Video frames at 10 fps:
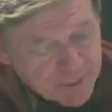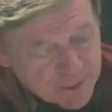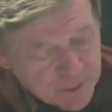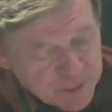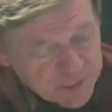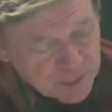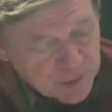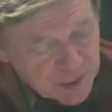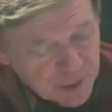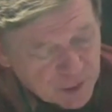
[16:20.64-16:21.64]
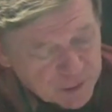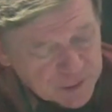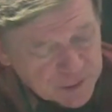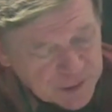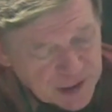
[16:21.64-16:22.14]
But then when I go
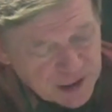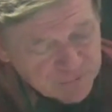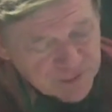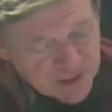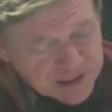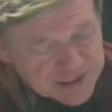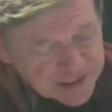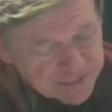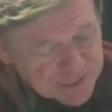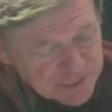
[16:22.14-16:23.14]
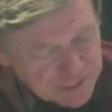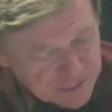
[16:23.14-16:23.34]
to the A flat 7,